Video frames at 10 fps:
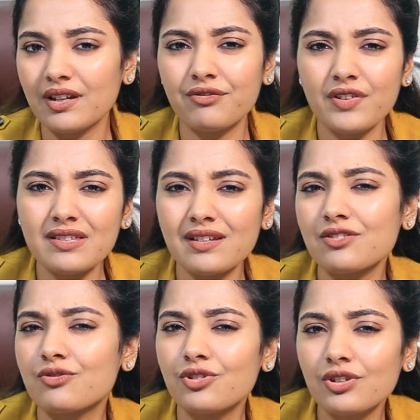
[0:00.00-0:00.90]
their face
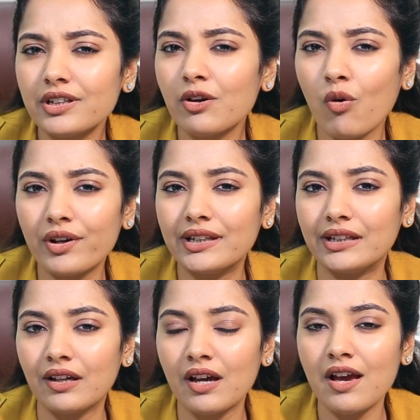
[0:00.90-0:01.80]
gets really
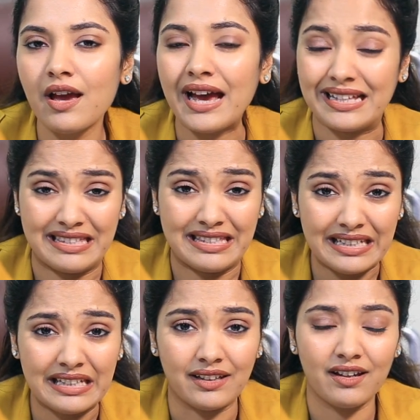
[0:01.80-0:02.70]
oily and
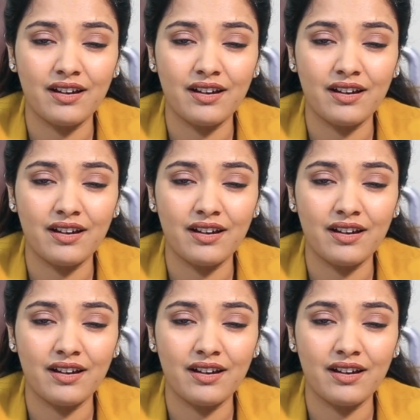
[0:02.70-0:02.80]
sticky.